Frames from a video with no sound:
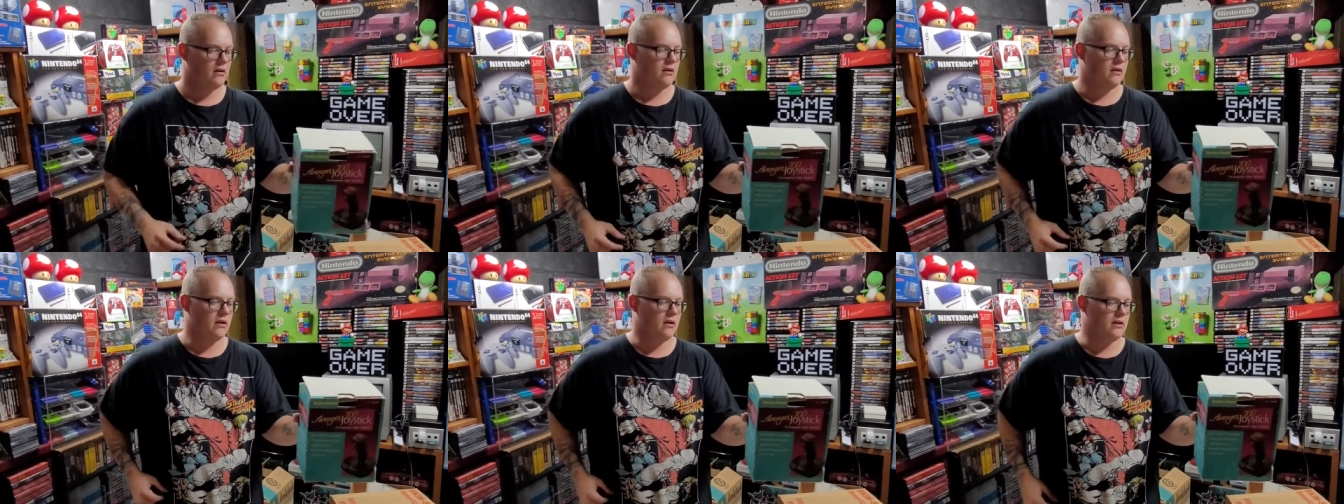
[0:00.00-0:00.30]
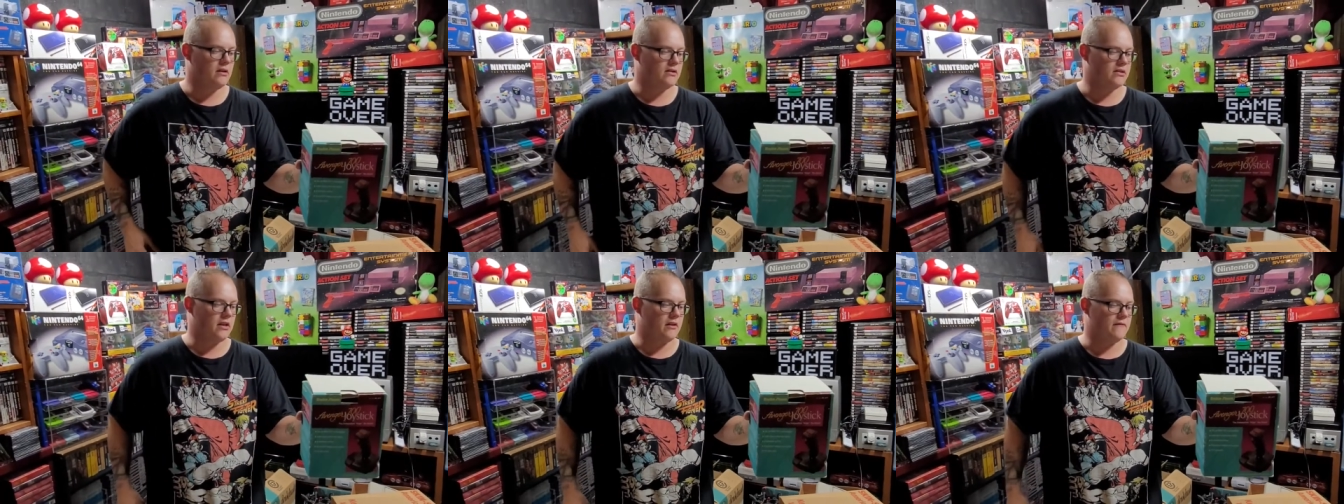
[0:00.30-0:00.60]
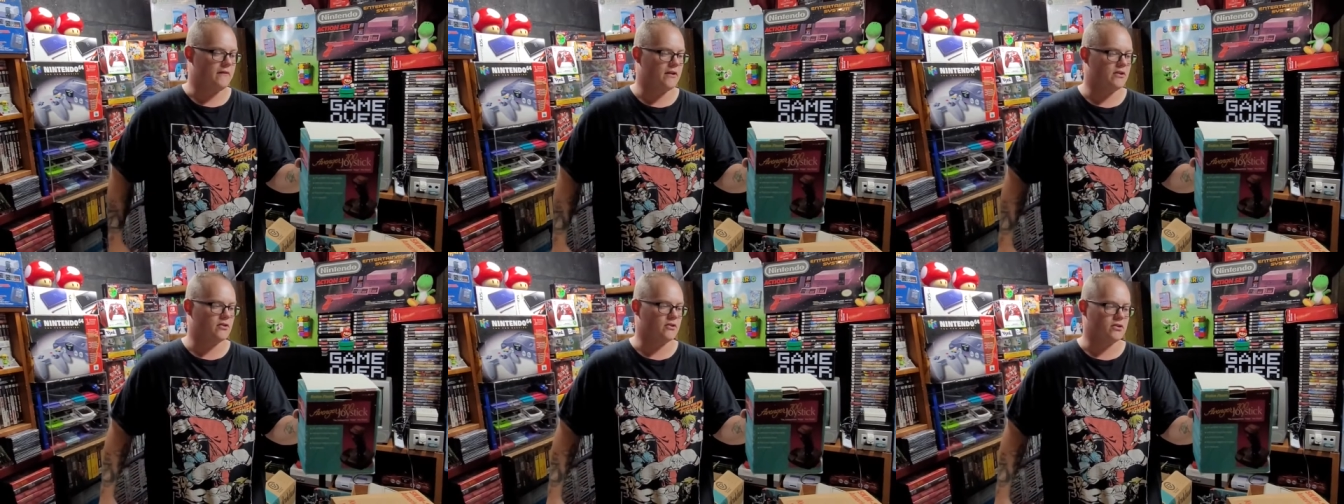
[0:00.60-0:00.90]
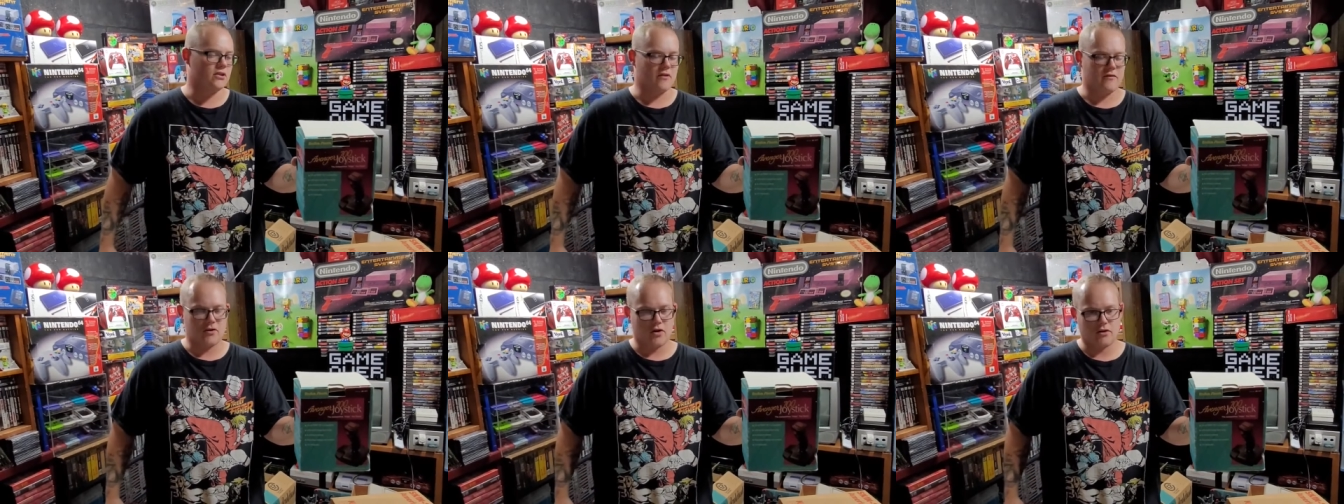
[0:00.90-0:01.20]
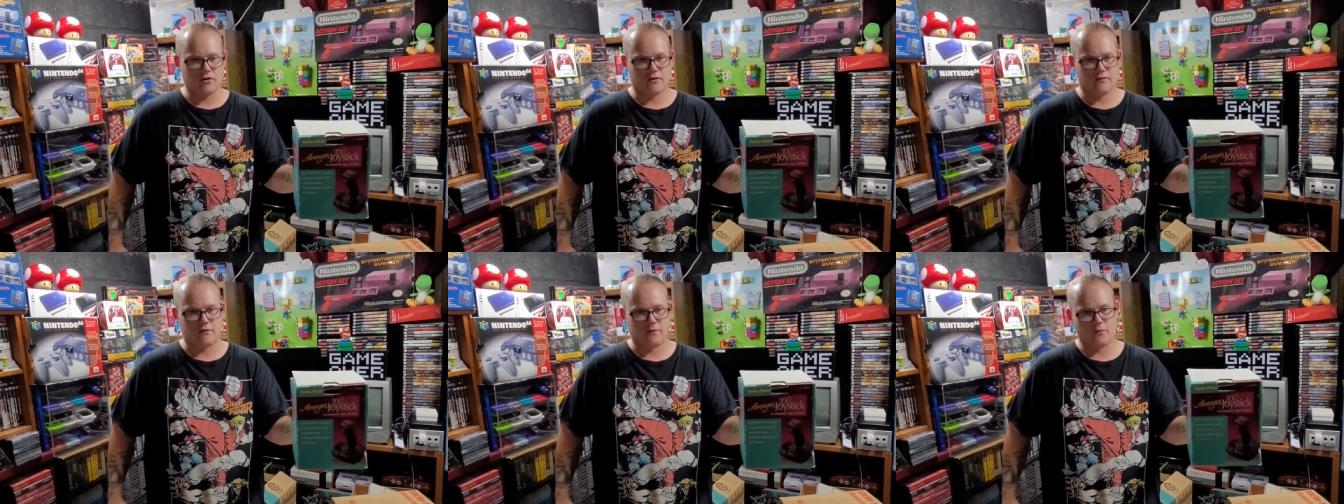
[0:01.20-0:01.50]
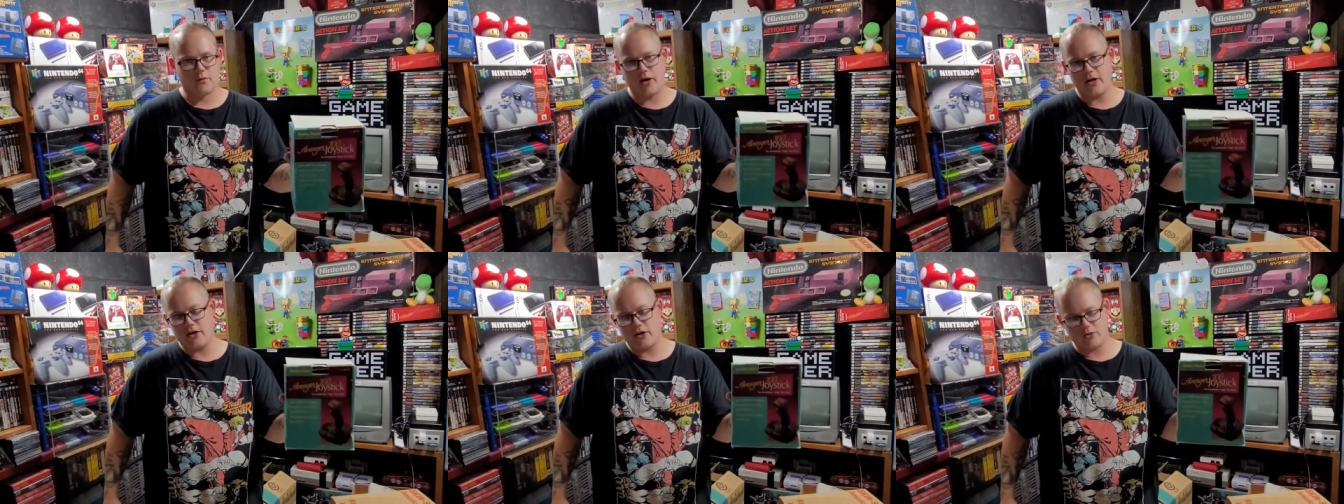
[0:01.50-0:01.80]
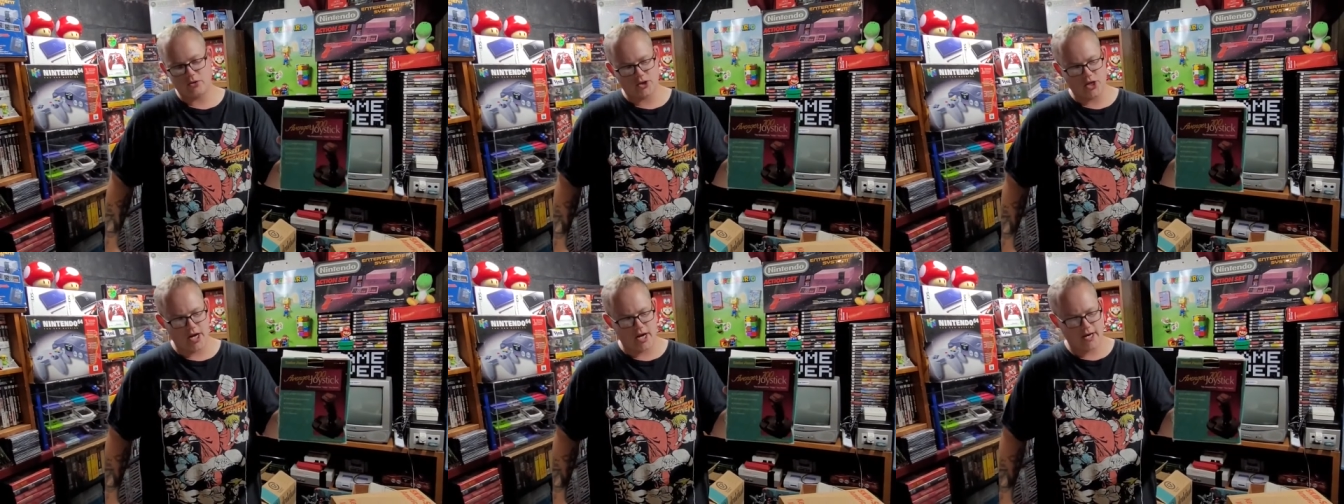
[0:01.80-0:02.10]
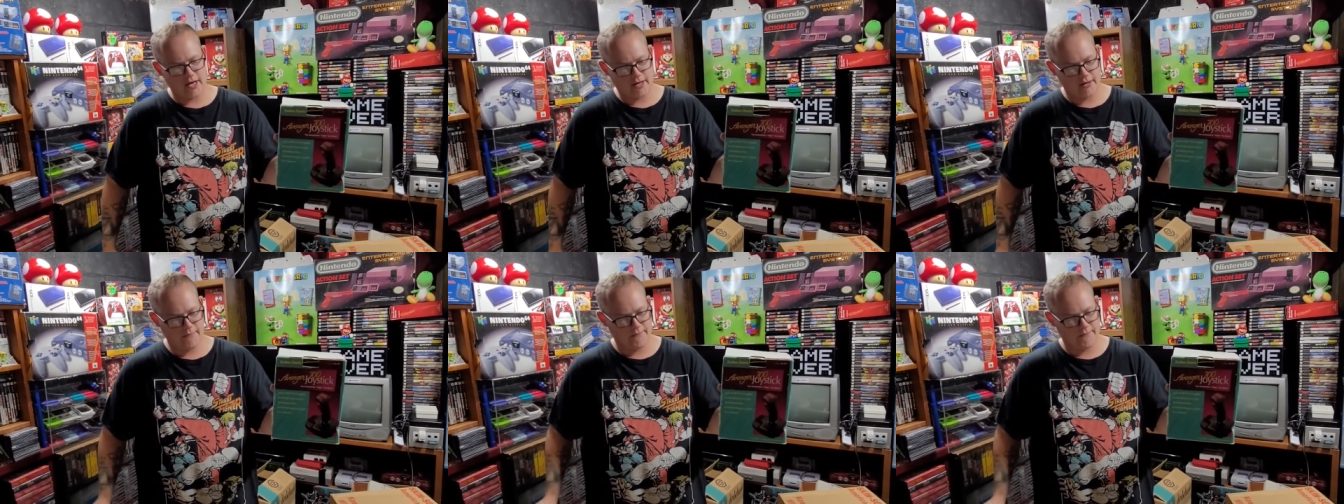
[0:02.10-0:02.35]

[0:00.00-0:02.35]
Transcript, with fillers: It is the Avenger seven hundred from Radio Shack.